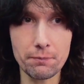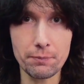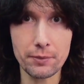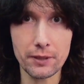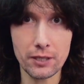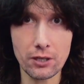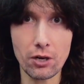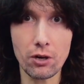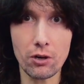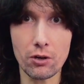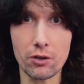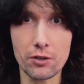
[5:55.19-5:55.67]

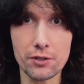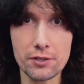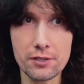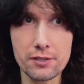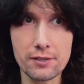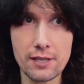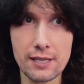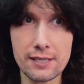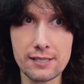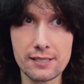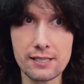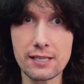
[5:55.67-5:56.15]

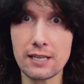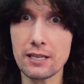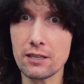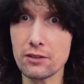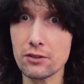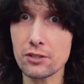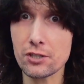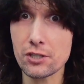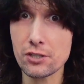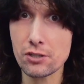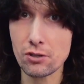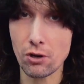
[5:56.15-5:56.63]
because they're
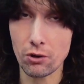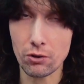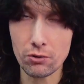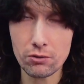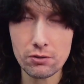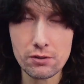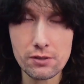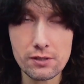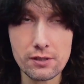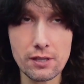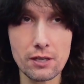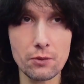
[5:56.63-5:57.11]
singing the
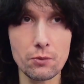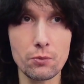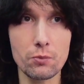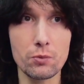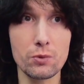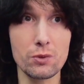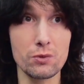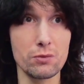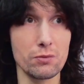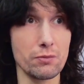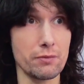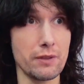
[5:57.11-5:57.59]
songs that
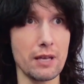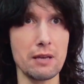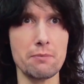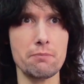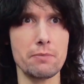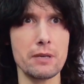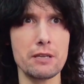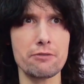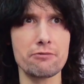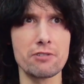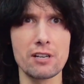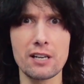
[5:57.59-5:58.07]
will then
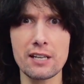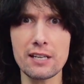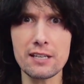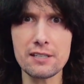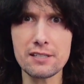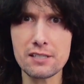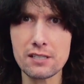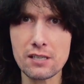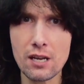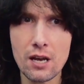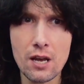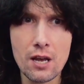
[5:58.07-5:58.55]
be
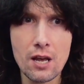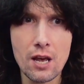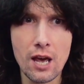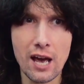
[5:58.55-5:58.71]
released